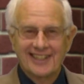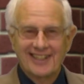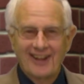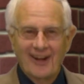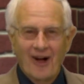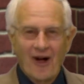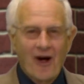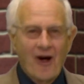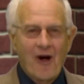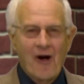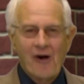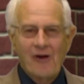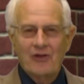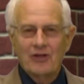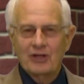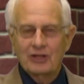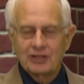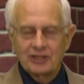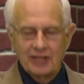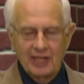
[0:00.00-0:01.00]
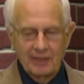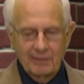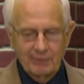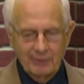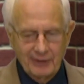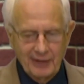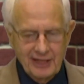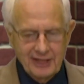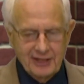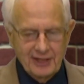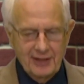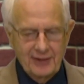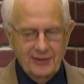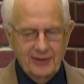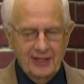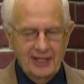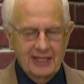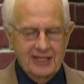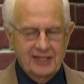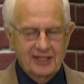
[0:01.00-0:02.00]
All those unpleasant
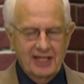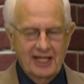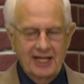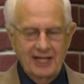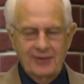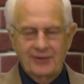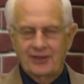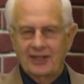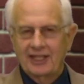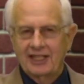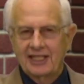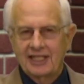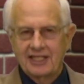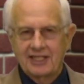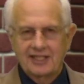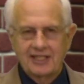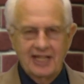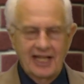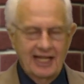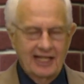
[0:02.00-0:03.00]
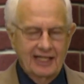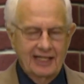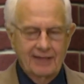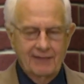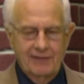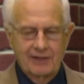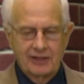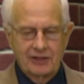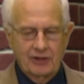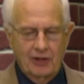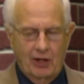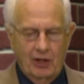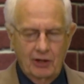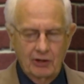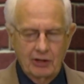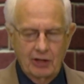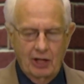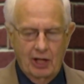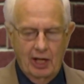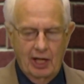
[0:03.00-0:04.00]
things, anything that's negative is all
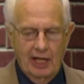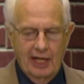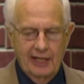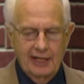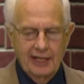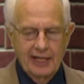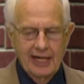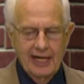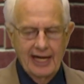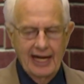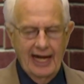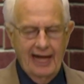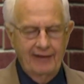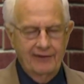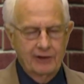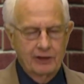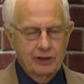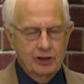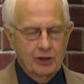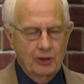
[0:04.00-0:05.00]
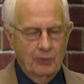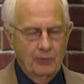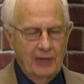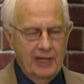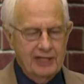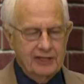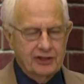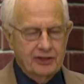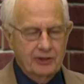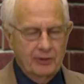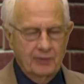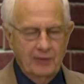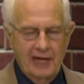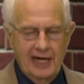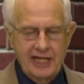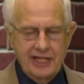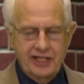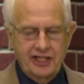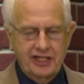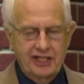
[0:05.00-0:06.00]
gone. And there's a
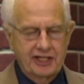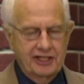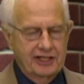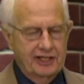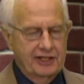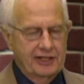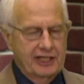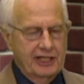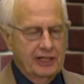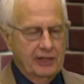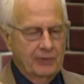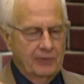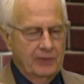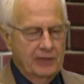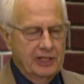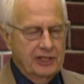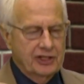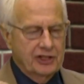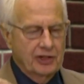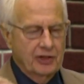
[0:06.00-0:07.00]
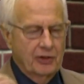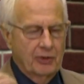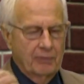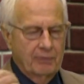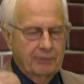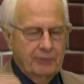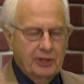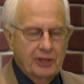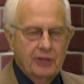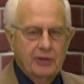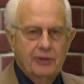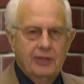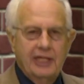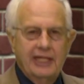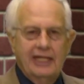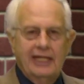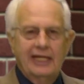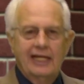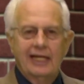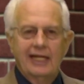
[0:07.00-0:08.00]
restoration to the original
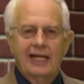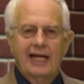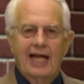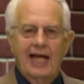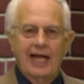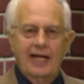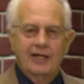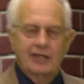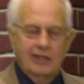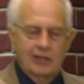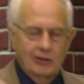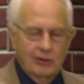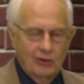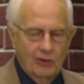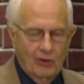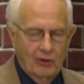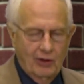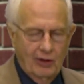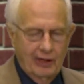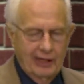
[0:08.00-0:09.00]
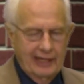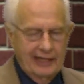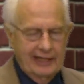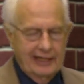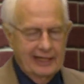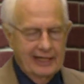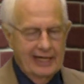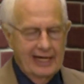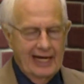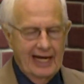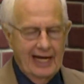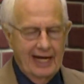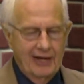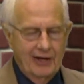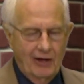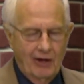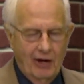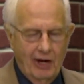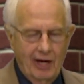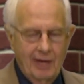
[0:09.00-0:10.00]
beauty and glory and
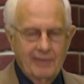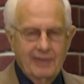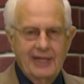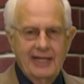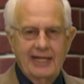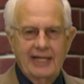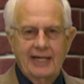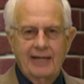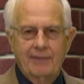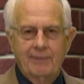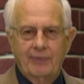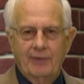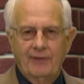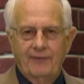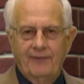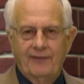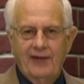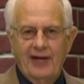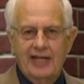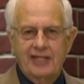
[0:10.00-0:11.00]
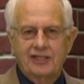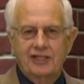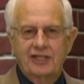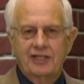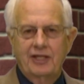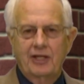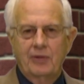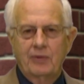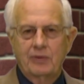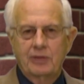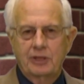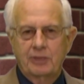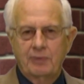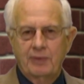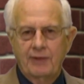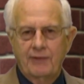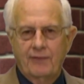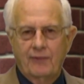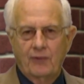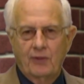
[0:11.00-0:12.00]
harmony and perfection that was
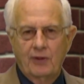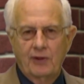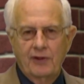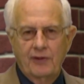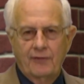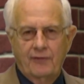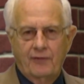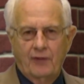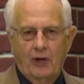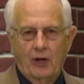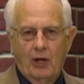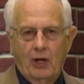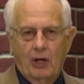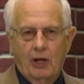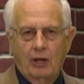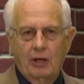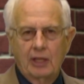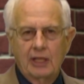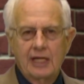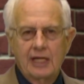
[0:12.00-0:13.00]
before the fall.